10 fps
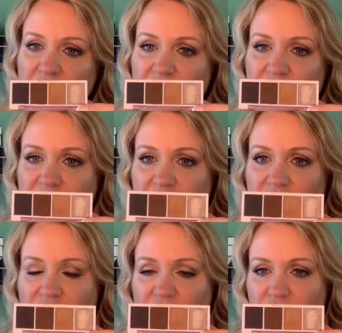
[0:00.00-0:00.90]
I find that
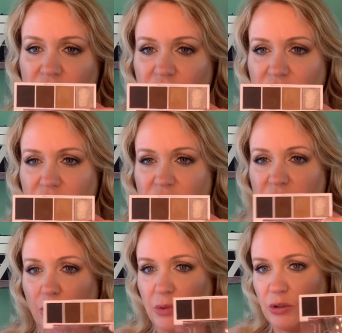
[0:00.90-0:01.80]
these colors are just a
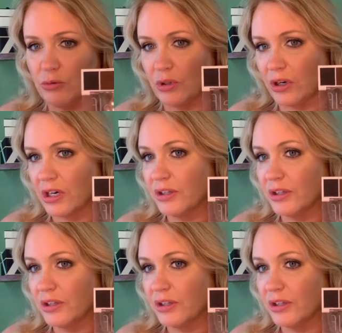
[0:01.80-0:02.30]
little bit too dark